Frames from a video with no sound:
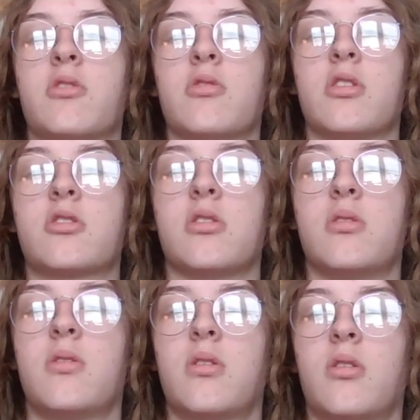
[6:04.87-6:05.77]

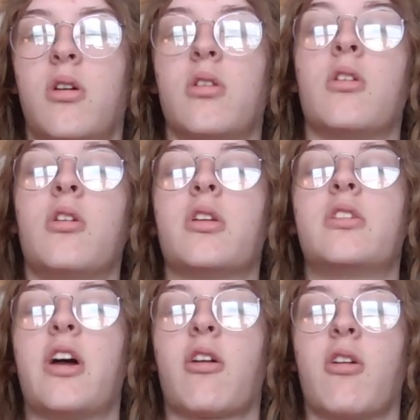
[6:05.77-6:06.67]
tradition, holiday
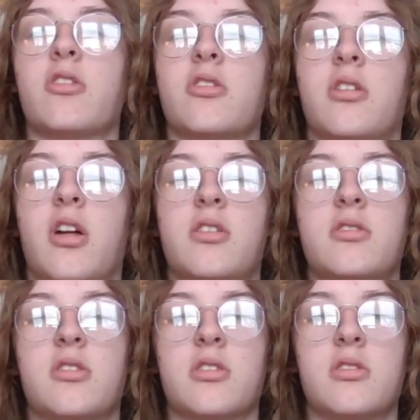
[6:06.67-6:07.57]
decoration in
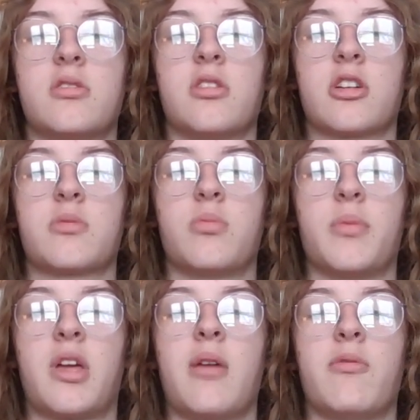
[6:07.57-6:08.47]
1966, but
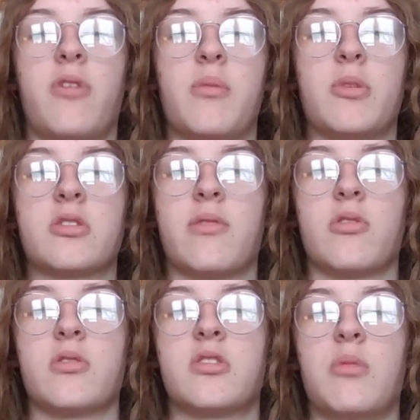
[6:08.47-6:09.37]
became famous
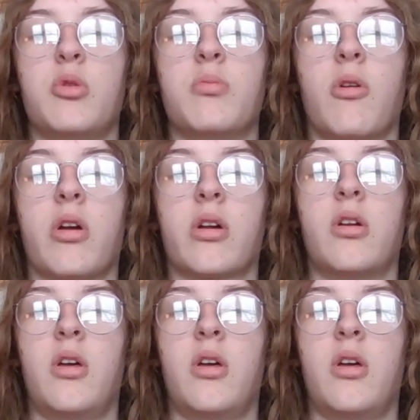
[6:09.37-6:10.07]
after its debut burning